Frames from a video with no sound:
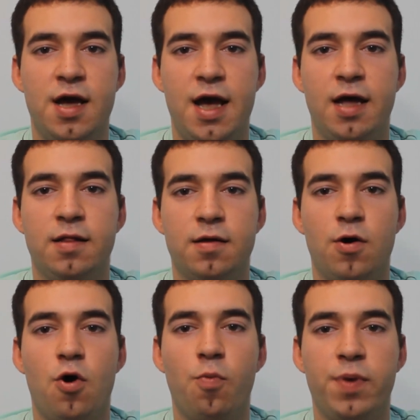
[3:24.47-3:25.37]
and
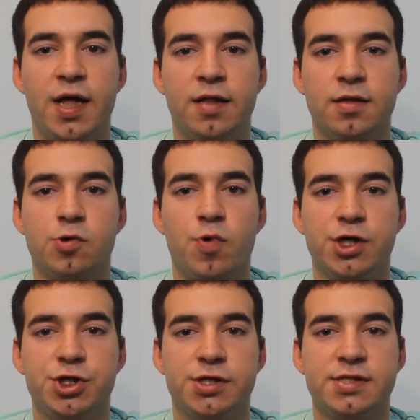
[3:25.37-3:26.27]
open-ended
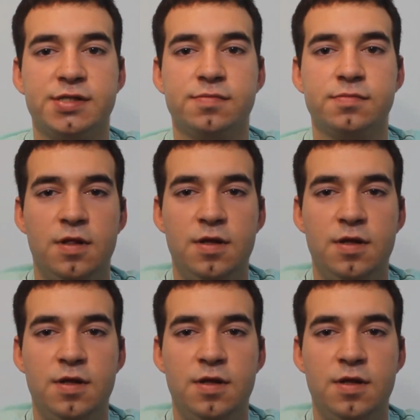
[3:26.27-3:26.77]
questions.